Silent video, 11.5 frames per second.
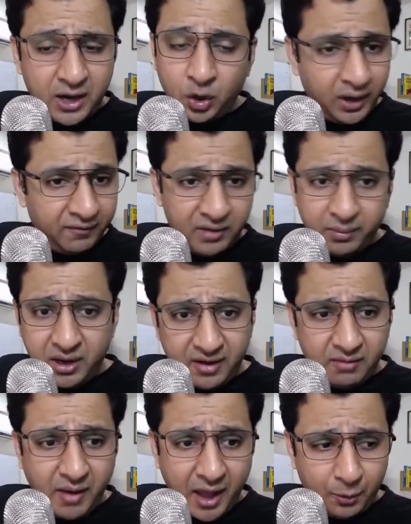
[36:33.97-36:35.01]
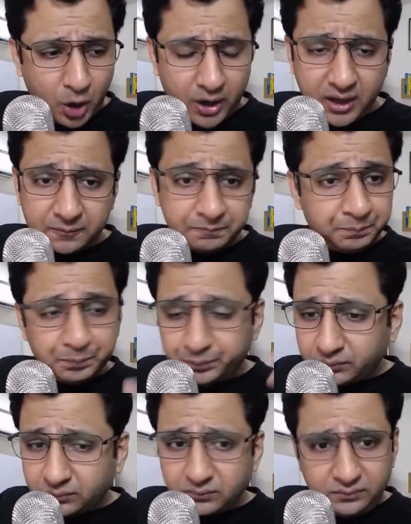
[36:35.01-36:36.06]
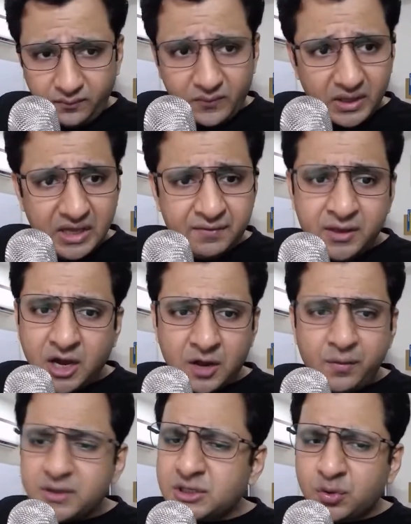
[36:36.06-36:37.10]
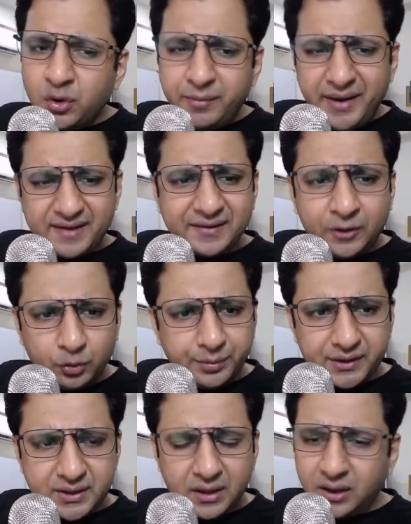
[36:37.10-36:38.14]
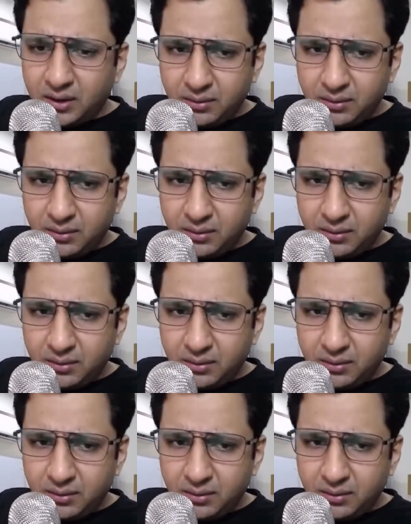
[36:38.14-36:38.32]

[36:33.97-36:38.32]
Not everybody will buy your product. Even the conversion is going to be less than 2%.